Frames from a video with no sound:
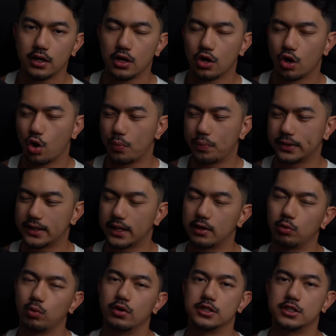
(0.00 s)
hoping that it
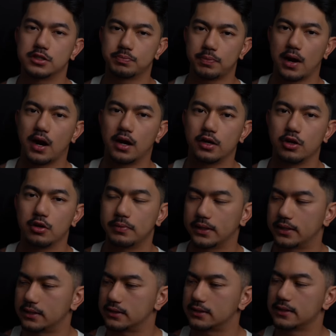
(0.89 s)
will inspire you
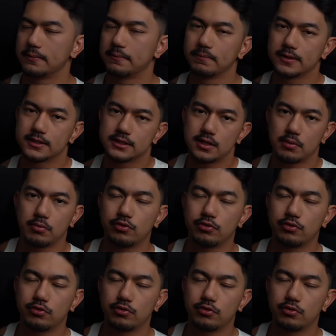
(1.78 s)
because some